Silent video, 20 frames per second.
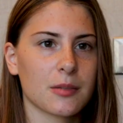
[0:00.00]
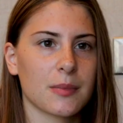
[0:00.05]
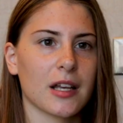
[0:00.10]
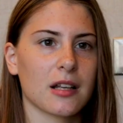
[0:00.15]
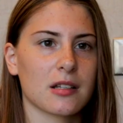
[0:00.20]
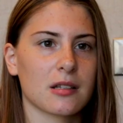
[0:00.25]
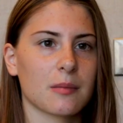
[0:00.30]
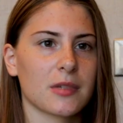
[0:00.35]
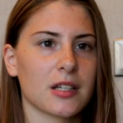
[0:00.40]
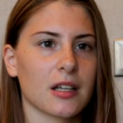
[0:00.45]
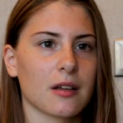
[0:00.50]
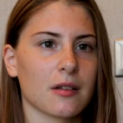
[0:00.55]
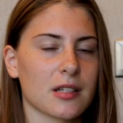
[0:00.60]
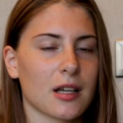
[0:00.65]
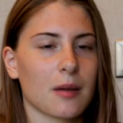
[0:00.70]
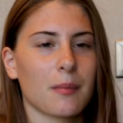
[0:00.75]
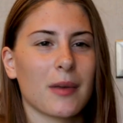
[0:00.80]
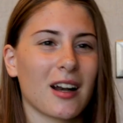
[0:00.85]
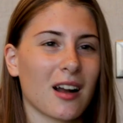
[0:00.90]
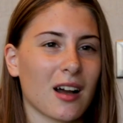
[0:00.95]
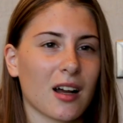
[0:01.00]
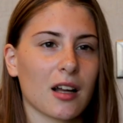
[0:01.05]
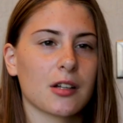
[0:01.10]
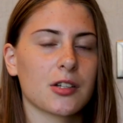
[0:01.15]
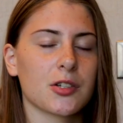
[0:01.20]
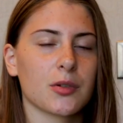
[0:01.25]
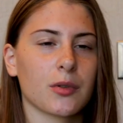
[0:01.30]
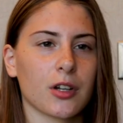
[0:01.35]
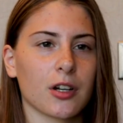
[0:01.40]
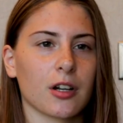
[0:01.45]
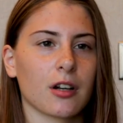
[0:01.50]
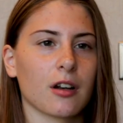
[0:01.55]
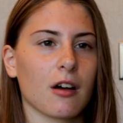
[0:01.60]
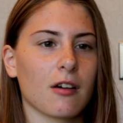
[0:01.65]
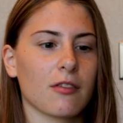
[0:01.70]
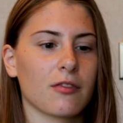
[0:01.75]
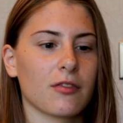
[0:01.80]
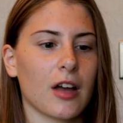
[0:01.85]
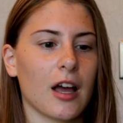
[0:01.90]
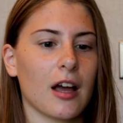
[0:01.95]
to be SMT. I was like, am I not going to do good
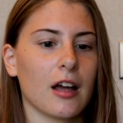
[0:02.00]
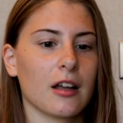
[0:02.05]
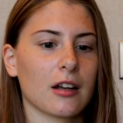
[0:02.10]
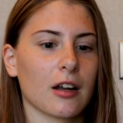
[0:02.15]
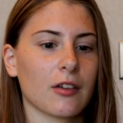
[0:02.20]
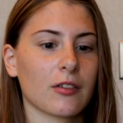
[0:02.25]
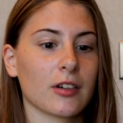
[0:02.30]
enough? And I